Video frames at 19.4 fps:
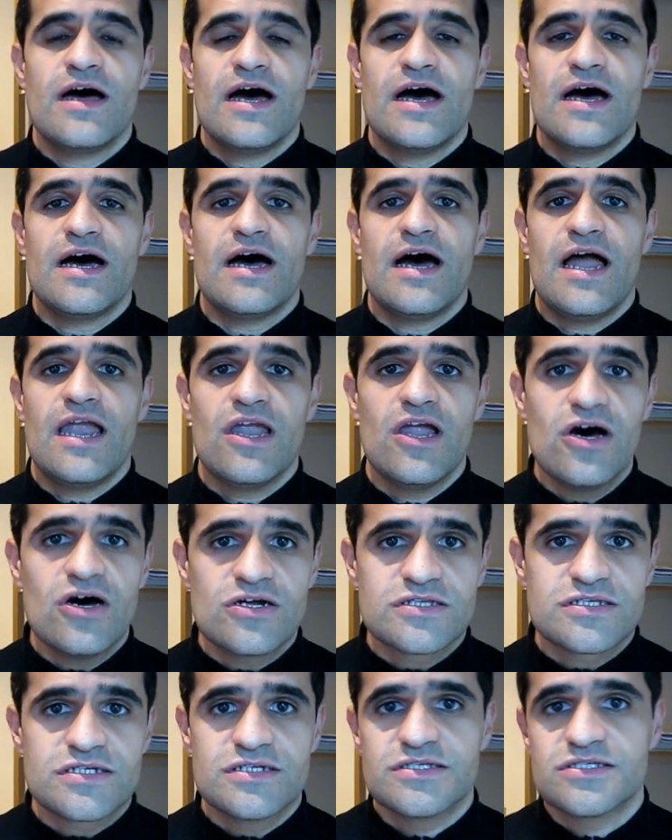a
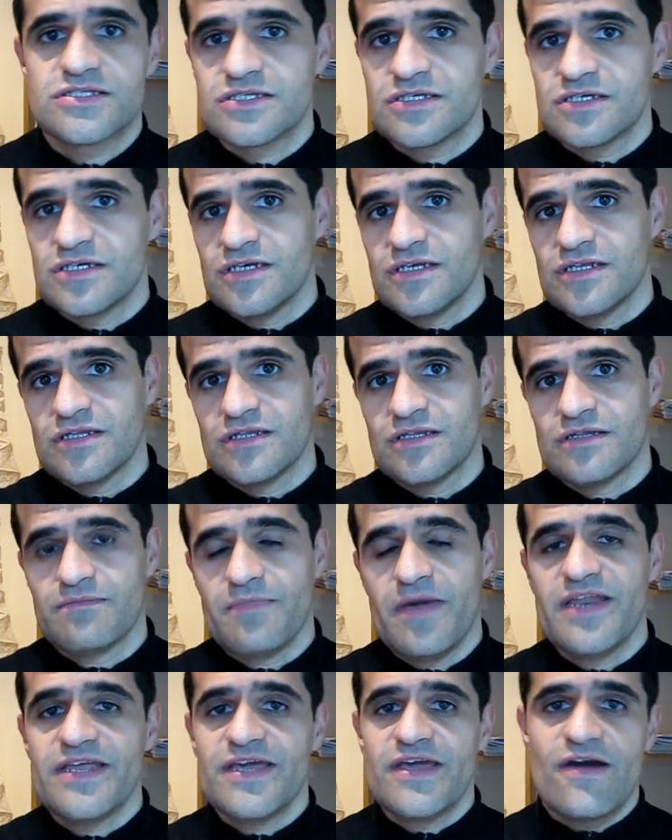lot in
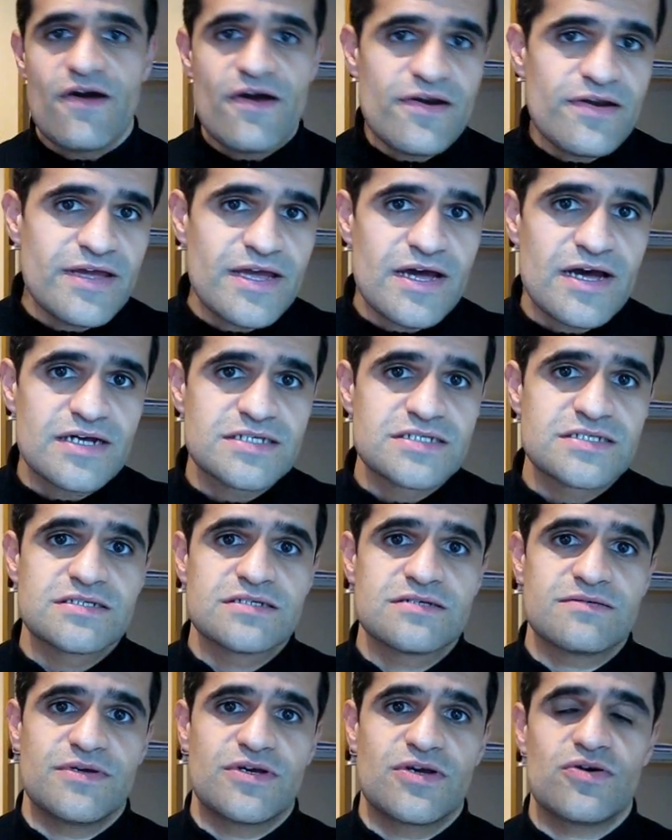many
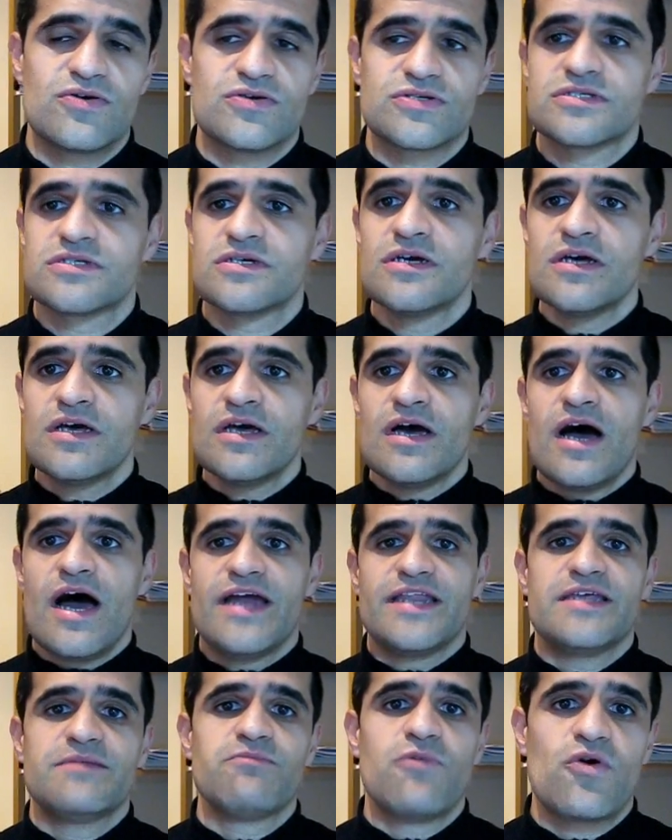areas, because
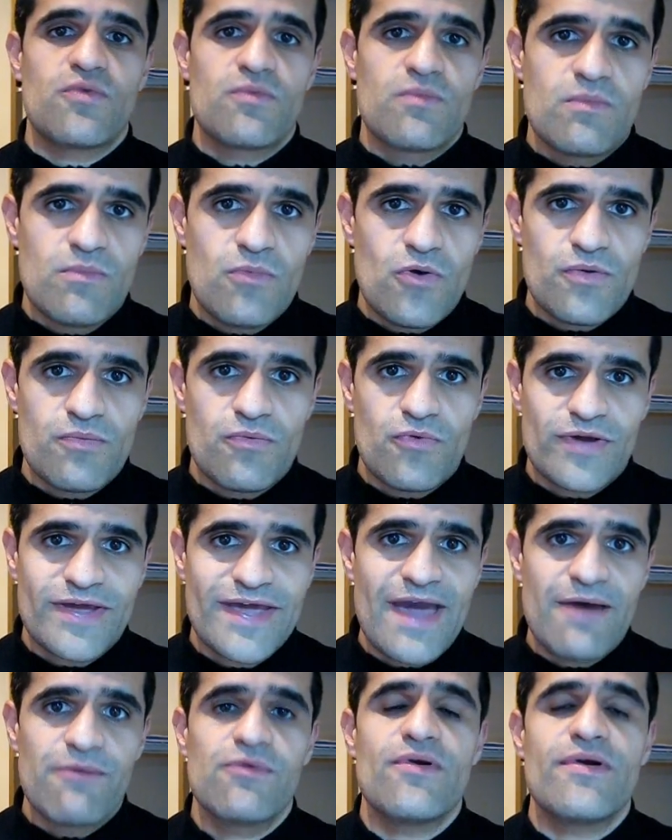I need more
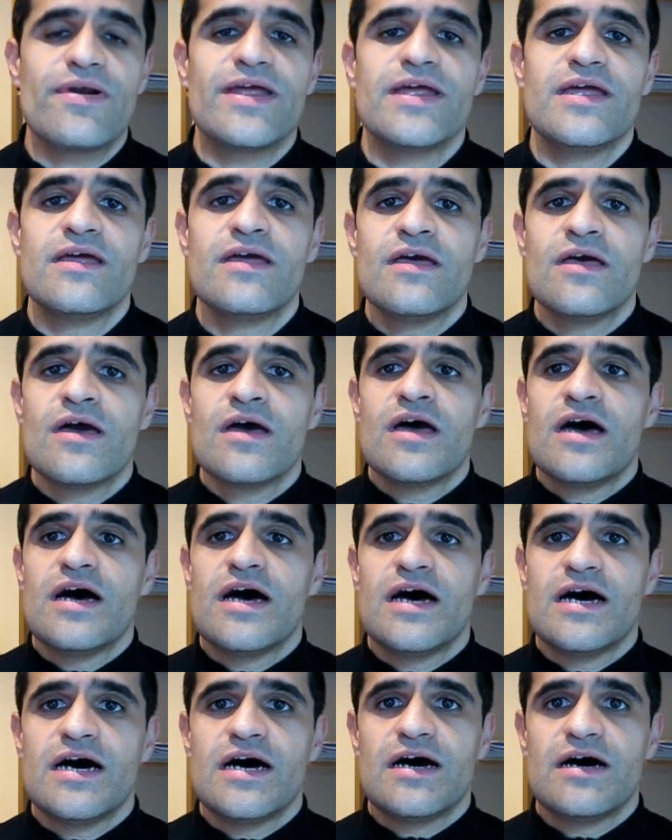vocabulary
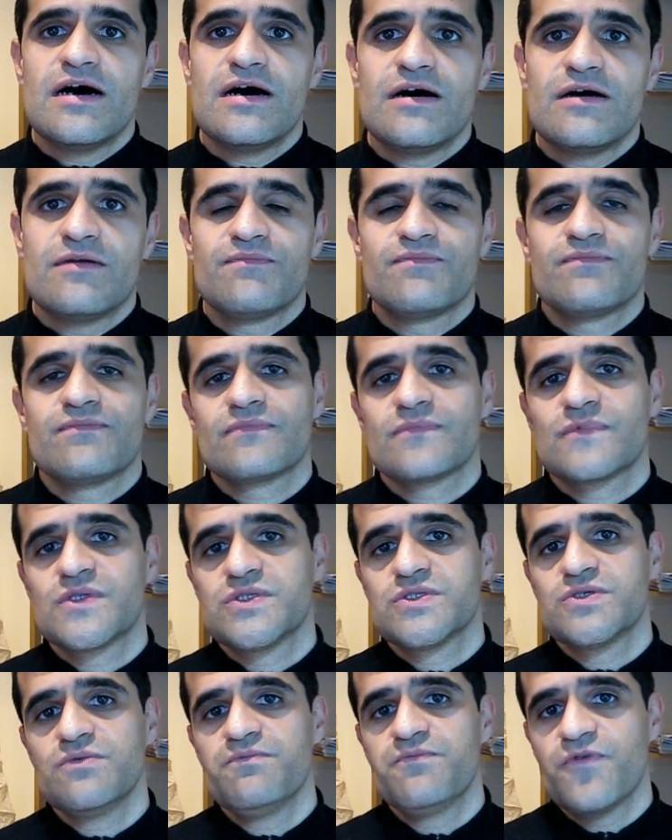to
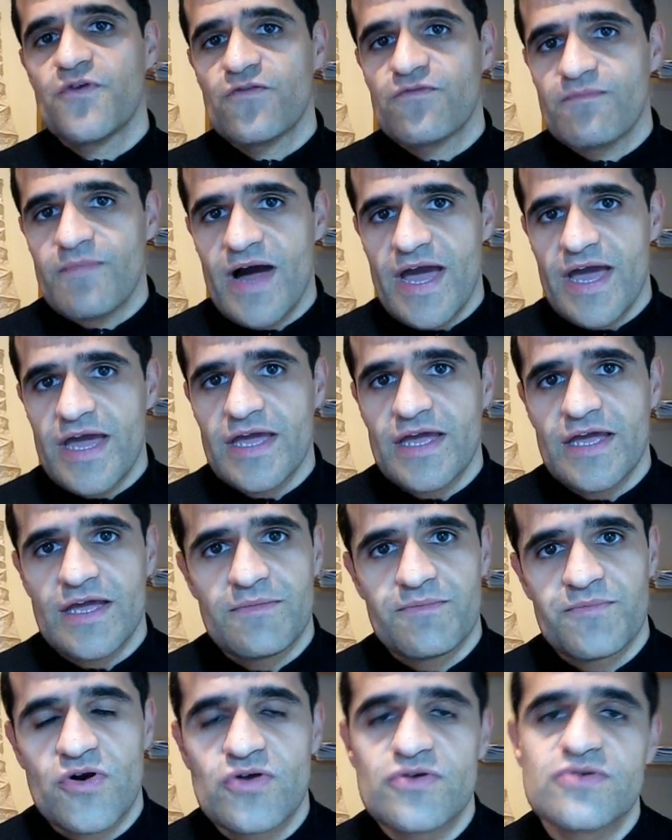improve my
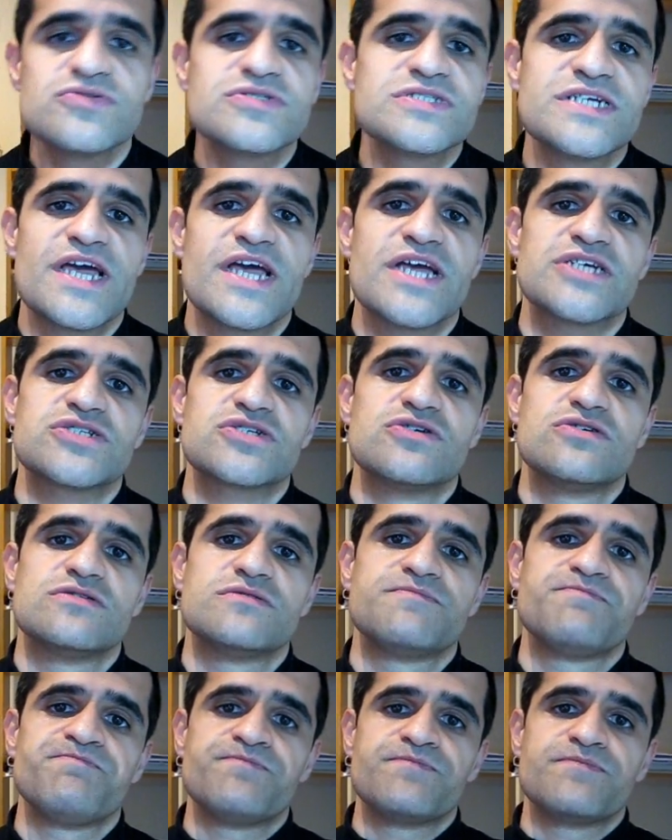
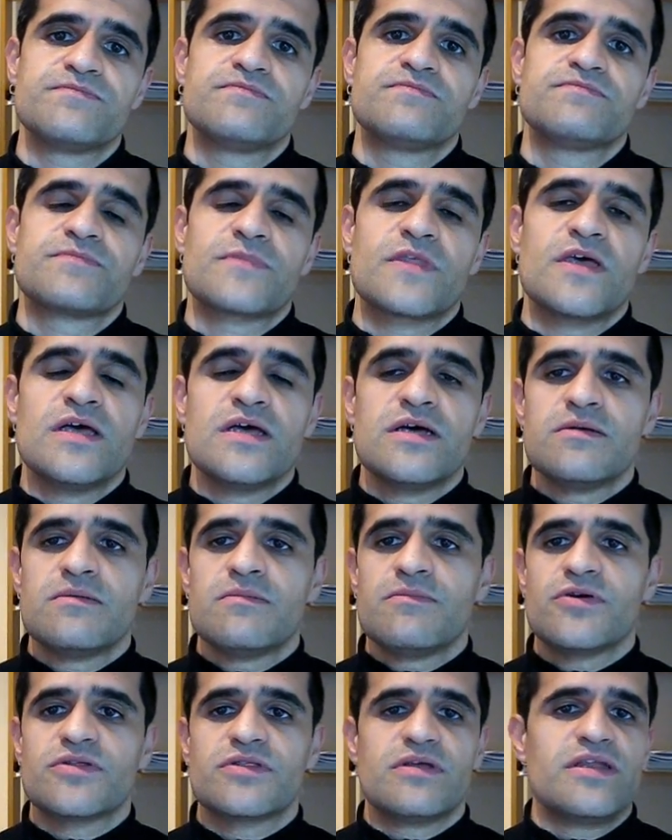pronunciation.
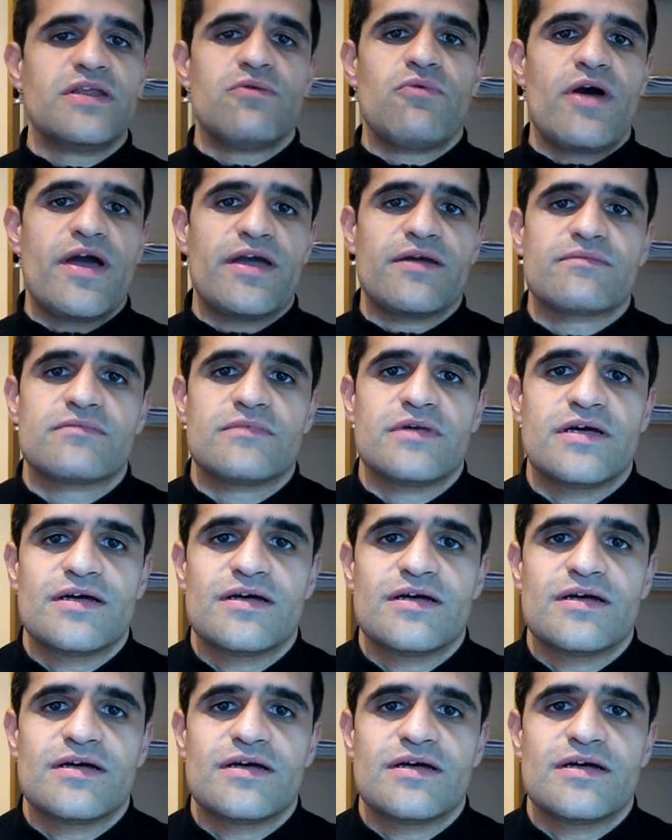But anyway,